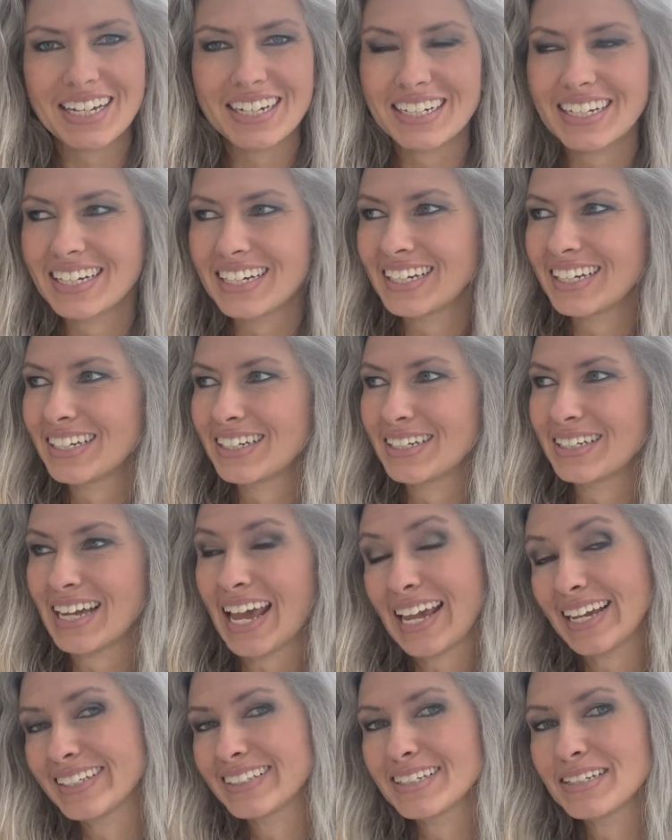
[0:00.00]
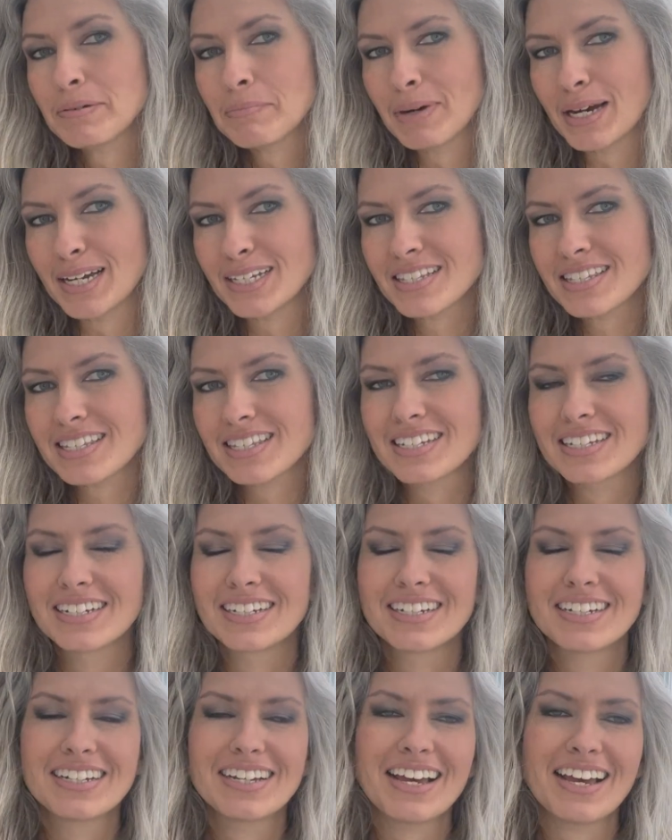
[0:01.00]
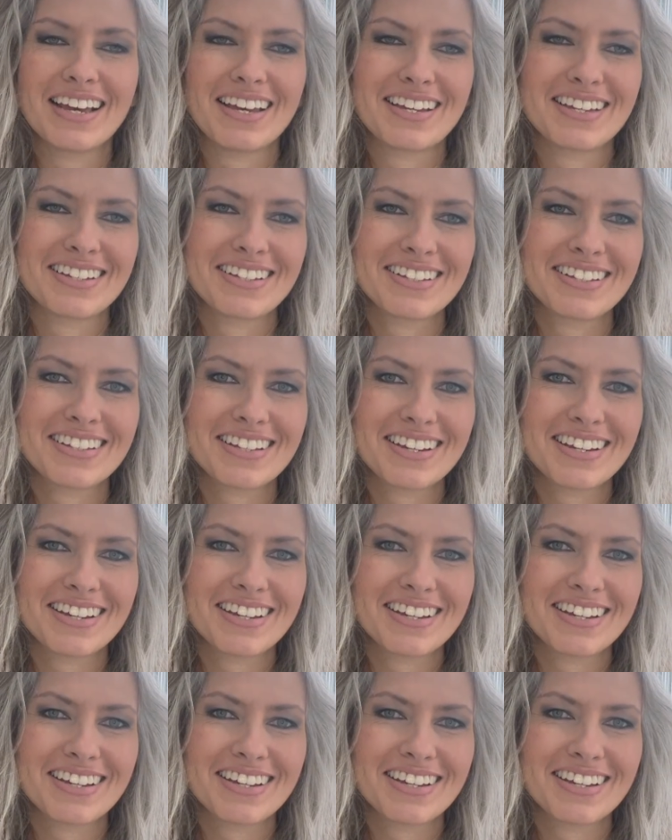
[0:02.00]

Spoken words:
half, 18 months, and